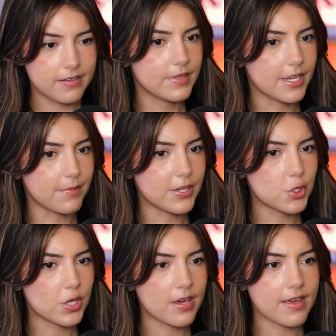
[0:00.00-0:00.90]
I mean,
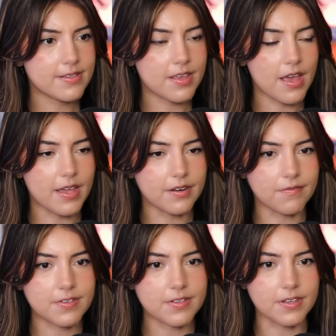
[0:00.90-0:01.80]
she has kind
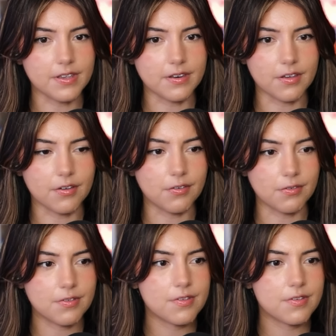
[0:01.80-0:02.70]
of seen
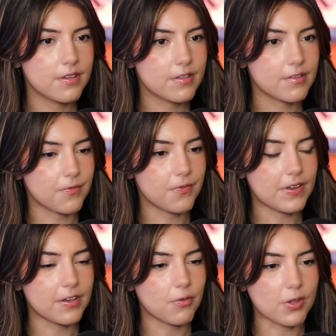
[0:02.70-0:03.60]
ghosts. It's a
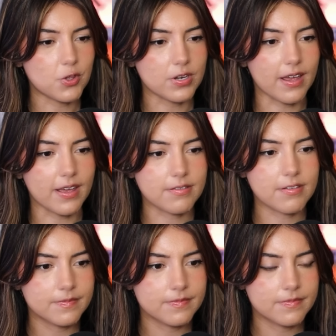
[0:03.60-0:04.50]
funny question to ask. You